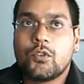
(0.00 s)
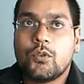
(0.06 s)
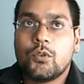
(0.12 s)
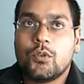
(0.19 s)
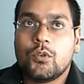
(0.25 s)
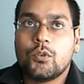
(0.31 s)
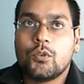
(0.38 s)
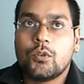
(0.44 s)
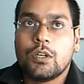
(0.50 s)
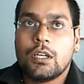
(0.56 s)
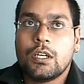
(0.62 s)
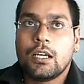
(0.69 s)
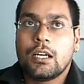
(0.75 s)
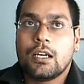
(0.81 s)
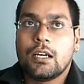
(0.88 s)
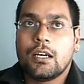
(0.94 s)
two
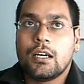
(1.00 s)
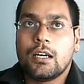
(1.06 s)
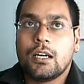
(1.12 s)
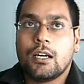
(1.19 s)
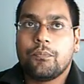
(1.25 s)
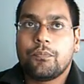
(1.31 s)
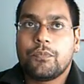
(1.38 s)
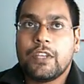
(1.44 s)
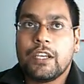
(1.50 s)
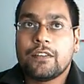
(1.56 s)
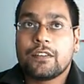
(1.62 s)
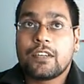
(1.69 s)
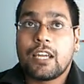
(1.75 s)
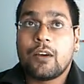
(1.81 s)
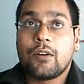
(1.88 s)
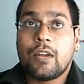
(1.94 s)

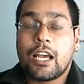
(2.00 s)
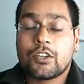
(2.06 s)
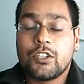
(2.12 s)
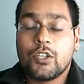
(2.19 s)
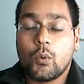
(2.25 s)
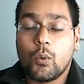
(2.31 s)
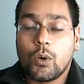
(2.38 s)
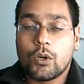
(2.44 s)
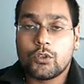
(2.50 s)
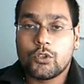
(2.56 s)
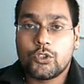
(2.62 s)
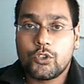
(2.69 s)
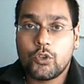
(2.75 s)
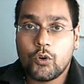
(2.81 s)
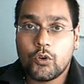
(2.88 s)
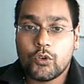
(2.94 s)
things that I would actually want to
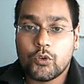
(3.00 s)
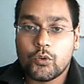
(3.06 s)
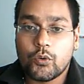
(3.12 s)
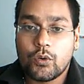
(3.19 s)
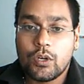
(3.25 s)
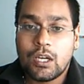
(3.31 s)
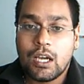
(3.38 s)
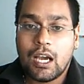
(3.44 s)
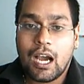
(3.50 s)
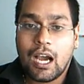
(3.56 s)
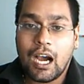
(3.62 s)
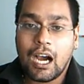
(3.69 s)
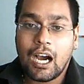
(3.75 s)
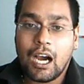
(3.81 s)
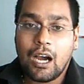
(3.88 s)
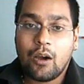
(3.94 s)
show you
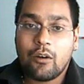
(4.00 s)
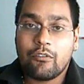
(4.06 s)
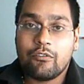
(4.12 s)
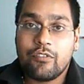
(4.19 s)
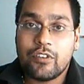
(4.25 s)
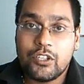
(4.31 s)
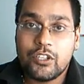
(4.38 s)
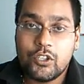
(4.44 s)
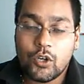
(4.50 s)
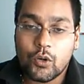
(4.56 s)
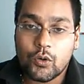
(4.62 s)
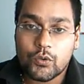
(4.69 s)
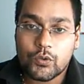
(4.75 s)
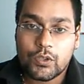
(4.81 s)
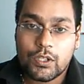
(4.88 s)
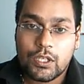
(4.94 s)
are
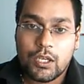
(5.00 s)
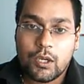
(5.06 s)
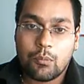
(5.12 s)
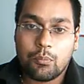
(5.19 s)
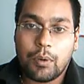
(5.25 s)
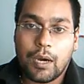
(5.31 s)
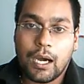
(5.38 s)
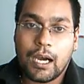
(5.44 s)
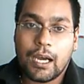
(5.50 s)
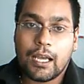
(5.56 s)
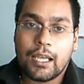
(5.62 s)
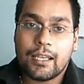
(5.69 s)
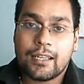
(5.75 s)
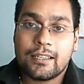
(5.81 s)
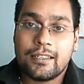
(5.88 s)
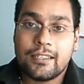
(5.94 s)
videos
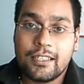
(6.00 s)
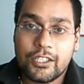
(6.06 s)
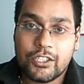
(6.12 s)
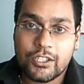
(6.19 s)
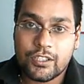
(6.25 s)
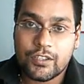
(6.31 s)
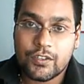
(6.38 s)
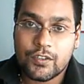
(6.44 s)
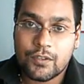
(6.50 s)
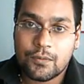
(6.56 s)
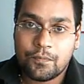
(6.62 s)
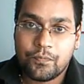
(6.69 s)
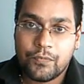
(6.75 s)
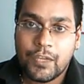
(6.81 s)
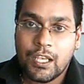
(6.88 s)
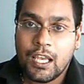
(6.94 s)
by clinicians,
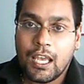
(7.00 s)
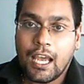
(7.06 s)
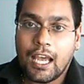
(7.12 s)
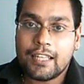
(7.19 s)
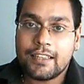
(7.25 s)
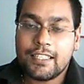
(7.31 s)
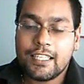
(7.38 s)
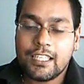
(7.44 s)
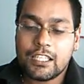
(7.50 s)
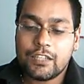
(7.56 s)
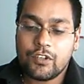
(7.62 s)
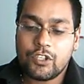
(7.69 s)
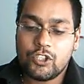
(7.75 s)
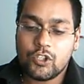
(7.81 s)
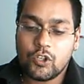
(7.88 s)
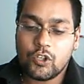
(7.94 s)
and
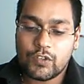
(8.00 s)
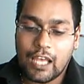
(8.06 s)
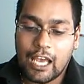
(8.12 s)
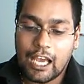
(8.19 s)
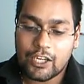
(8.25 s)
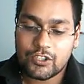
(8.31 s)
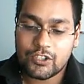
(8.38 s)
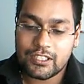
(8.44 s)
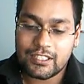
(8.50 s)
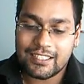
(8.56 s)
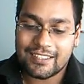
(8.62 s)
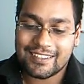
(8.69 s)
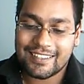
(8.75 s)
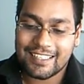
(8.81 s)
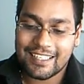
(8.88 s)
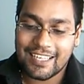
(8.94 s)
these videos actually
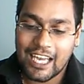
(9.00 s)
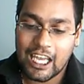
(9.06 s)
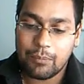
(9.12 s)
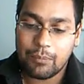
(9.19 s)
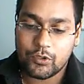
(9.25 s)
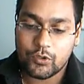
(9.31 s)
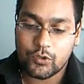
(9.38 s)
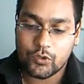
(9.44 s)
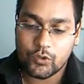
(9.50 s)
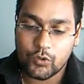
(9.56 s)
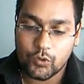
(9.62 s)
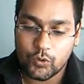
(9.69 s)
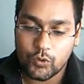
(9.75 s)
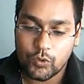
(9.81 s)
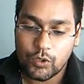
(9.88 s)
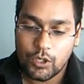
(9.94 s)
describe to
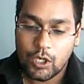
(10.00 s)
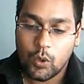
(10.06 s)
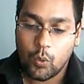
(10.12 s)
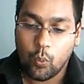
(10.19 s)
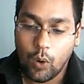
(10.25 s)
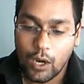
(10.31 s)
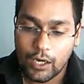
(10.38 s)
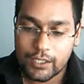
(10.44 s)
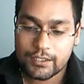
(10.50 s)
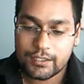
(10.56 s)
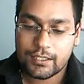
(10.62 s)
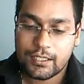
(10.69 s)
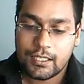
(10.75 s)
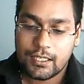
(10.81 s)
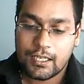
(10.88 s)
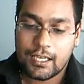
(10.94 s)
you
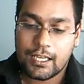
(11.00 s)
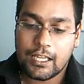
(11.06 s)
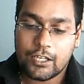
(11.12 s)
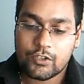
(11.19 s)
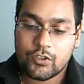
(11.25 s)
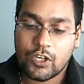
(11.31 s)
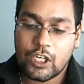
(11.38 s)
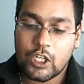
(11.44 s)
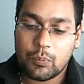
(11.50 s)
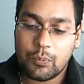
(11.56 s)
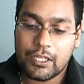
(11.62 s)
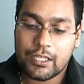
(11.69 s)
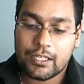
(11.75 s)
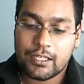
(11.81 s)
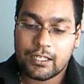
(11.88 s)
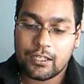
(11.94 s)
what electronic
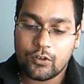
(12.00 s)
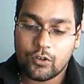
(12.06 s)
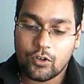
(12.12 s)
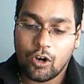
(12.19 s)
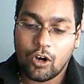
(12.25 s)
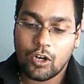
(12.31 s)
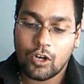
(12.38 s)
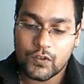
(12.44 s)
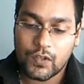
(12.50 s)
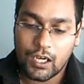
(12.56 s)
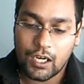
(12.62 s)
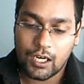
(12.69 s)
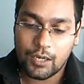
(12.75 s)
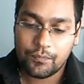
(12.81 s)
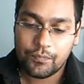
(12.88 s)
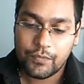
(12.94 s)
medical records
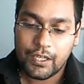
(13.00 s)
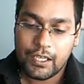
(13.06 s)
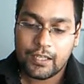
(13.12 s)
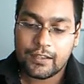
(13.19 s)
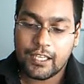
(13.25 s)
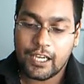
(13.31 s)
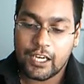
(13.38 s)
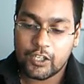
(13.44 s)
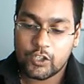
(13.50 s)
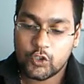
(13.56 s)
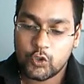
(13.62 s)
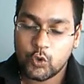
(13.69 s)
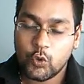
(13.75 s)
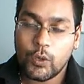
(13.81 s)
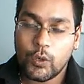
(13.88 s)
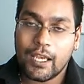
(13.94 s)
are. There are
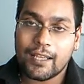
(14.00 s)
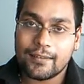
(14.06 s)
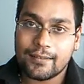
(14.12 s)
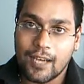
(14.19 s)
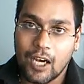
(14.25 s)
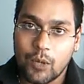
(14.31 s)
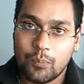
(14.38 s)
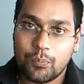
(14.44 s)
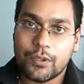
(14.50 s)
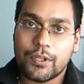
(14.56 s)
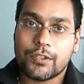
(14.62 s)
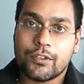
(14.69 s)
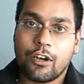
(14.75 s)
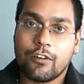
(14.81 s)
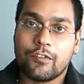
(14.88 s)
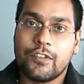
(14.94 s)
two
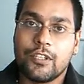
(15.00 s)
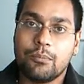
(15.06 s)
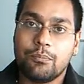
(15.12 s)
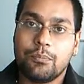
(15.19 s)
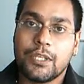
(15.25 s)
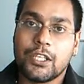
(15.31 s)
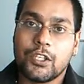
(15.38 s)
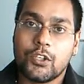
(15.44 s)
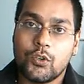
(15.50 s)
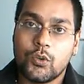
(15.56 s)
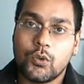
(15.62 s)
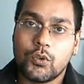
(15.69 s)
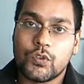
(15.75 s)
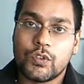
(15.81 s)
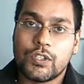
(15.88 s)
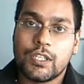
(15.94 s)
examples of them being
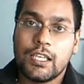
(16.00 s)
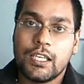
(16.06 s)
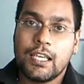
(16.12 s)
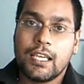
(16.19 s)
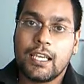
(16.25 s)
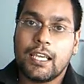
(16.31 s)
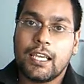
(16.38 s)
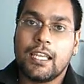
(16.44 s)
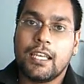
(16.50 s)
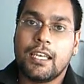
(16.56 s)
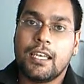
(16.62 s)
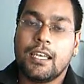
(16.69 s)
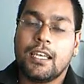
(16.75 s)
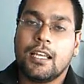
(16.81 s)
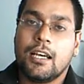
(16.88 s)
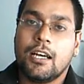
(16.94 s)
used
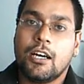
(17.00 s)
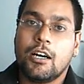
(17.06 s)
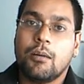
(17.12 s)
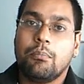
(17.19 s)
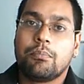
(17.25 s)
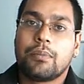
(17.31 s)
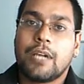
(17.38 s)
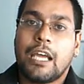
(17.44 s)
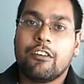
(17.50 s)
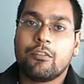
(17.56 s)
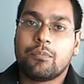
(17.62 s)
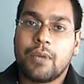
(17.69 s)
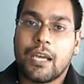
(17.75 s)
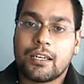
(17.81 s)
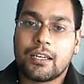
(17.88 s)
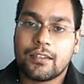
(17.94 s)
in
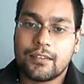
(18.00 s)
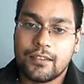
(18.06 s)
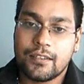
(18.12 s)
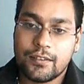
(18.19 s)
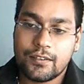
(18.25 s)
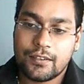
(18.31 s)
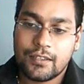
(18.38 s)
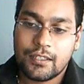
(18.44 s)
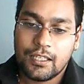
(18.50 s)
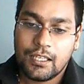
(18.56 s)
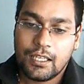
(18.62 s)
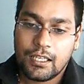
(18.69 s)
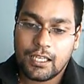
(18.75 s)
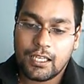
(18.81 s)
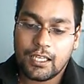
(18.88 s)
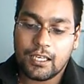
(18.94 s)
private practices
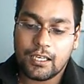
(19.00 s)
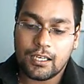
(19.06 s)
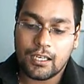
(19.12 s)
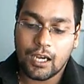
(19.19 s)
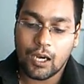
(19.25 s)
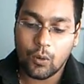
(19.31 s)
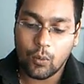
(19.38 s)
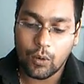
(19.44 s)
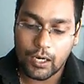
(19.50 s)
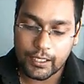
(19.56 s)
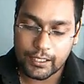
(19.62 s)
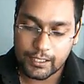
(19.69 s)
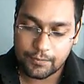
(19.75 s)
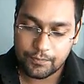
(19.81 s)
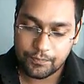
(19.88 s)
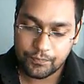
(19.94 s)
in
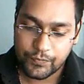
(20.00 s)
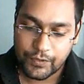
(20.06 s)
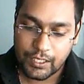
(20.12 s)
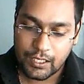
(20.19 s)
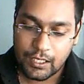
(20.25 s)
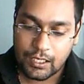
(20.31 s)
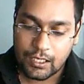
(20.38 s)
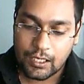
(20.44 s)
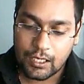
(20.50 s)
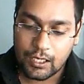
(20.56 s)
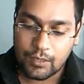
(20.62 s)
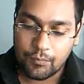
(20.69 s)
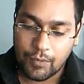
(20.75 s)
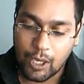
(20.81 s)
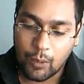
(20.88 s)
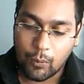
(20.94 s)
Hawaii.
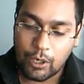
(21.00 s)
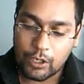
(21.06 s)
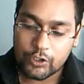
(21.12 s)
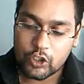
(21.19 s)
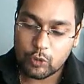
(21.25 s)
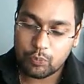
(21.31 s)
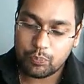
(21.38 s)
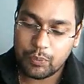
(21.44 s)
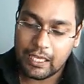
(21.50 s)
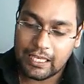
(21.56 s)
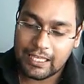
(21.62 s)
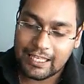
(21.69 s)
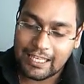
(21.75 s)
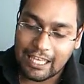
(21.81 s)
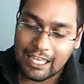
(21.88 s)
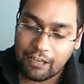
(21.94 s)
I want you to
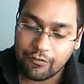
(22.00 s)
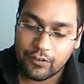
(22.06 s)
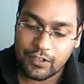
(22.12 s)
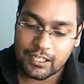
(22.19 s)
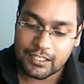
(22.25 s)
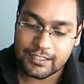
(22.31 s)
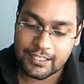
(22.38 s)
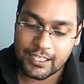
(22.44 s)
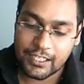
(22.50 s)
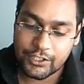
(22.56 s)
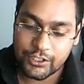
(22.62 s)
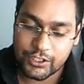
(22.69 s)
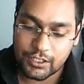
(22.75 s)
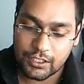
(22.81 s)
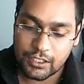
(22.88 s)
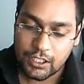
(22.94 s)
pay careful
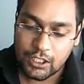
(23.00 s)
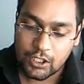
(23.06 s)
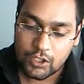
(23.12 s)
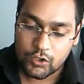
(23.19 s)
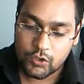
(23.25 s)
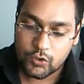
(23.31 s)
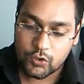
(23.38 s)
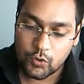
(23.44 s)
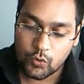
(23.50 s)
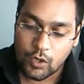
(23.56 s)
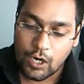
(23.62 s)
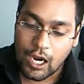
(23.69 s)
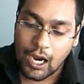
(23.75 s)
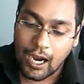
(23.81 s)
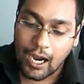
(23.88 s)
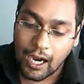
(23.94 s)
attention to
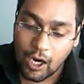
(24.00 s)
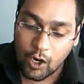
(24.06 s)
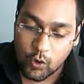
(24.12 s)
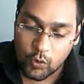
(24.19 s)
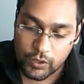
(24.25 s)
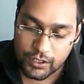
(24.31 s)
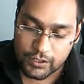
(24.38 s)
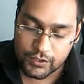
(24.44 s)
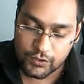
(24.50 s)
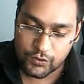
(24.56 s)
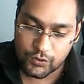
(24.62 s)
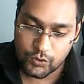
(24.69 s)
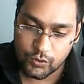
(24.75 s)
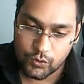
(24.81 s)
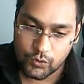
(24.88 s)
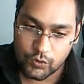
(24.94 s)
how it
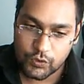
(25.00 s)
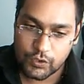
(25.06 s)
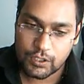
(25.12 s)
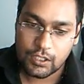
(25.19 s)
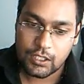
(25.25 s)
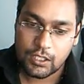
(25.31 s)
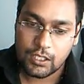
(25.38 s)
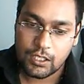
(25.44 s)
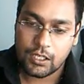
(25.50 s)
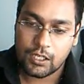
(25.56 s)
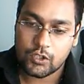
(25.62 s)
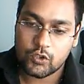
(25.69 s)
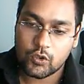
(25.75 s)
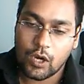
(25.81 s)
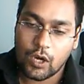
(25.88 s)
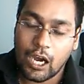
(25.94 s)
is used,
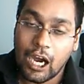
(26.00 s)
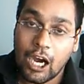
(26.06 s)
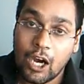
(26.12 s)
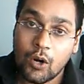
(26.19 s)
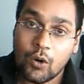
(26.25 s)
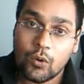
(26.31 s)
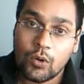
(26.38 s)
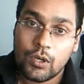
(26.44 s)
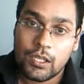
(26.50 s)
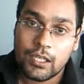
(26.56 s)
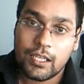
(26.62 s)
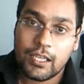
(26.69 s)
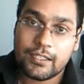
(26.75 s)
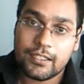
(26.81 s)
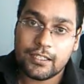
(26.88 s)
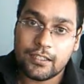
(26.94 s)
to how
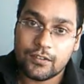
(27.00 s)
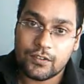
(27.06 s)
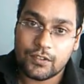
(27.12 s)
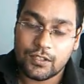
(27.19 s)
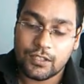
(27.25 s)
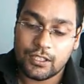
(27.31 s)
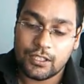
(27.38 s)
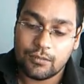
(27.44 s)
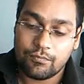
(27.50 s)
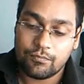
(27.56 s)
it is